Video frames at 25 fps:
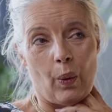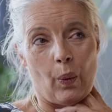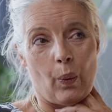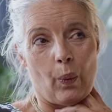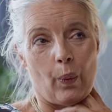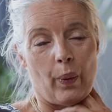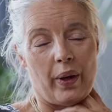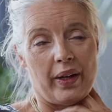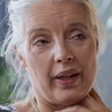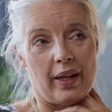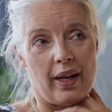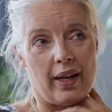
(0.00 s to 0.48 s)

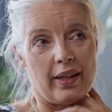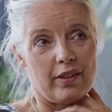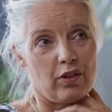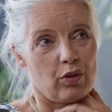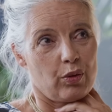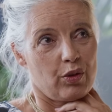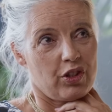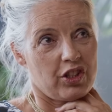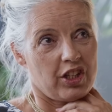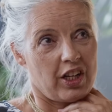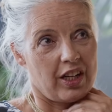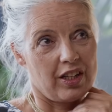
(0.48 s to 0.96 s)
When I had
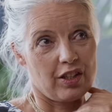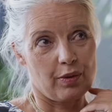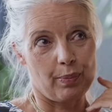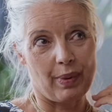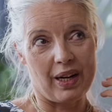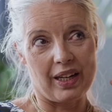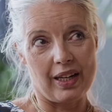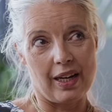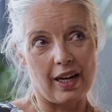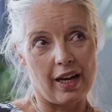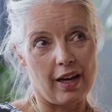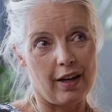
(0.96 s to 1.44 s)
to change
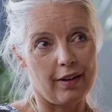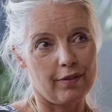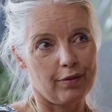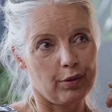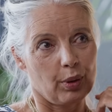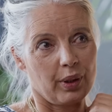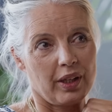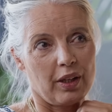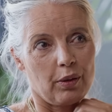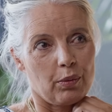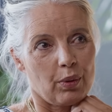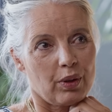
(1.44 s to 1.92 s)
my life,
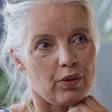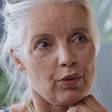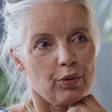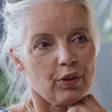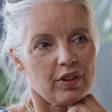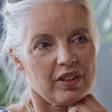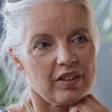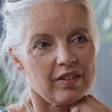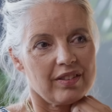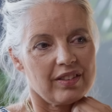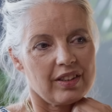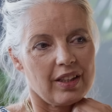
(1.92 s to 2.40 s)
when I was
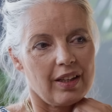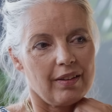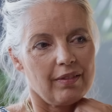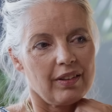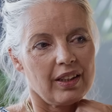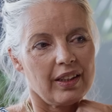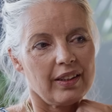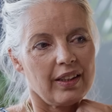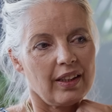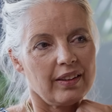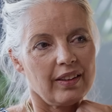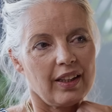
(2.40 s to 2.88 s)

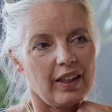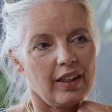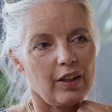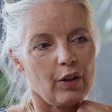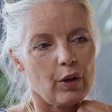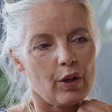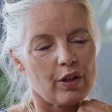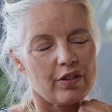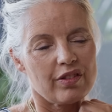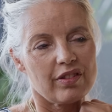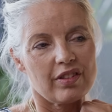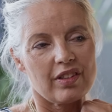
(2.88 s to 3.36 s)
47 and I
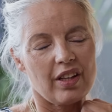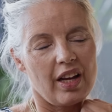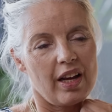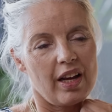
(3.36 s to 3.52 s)
lost